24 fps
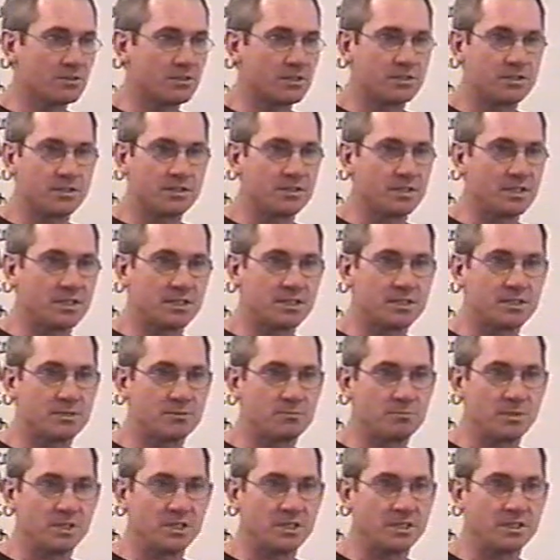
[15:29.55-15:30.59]
The next
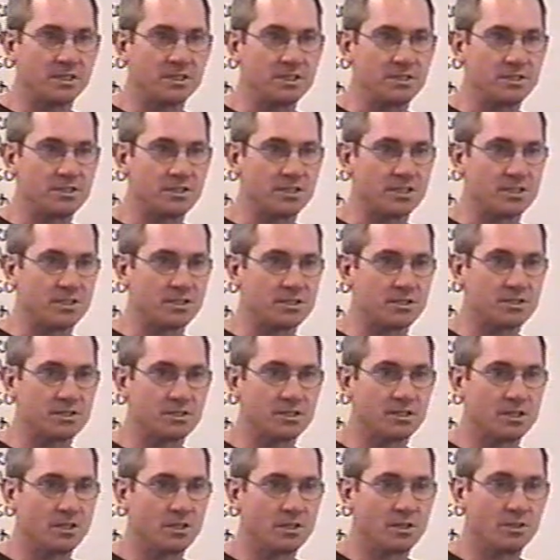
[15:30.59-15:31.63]
minute he says,
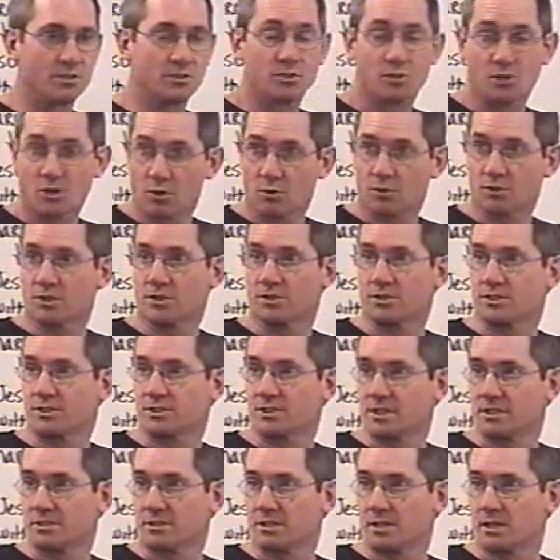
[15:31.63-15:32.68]
Go to the
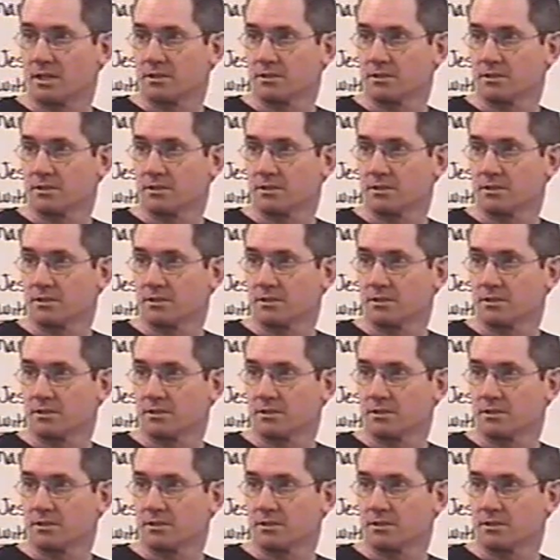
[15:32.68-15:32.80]
Gentiles.